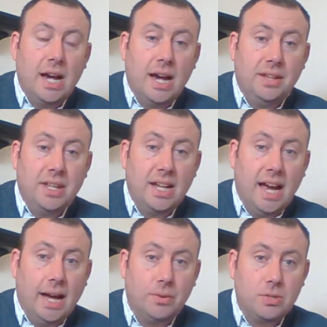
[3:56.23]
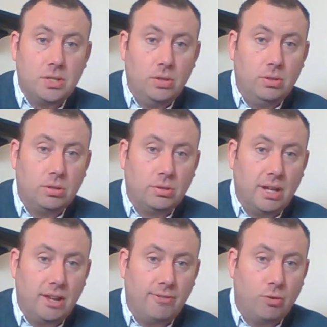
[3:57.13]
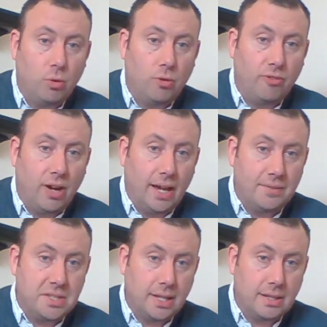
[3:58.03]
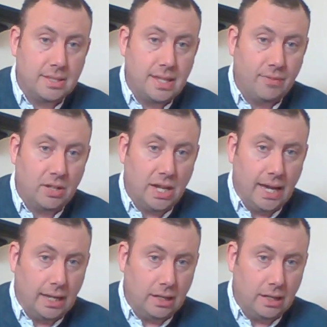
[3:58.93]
and then out 2, 3, 4, 5, 6, 7, 8,